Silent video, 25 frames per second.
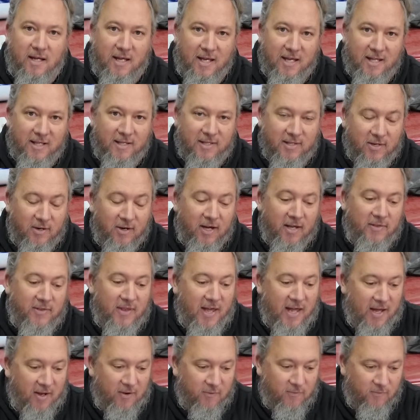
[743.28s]
Inside
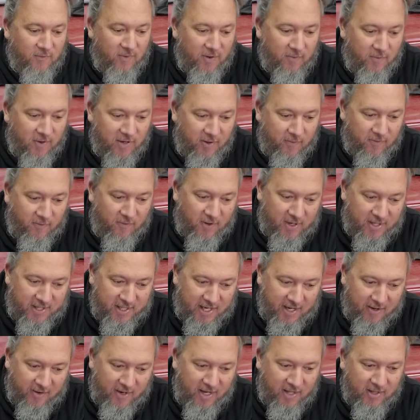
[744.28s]
that, we
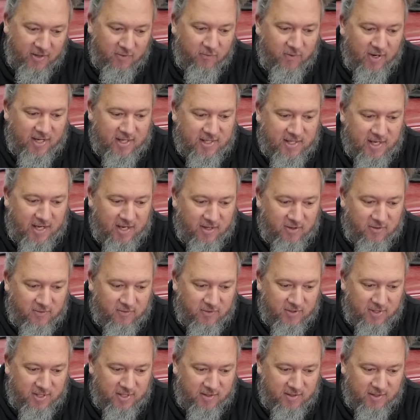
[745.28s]
want our other
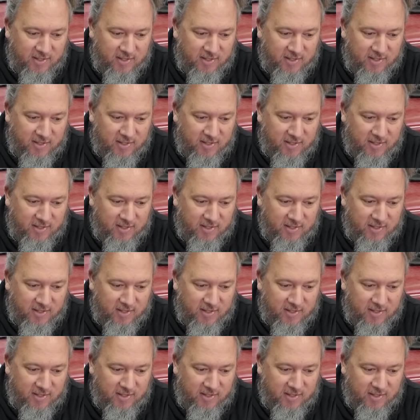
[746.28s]
rectangles.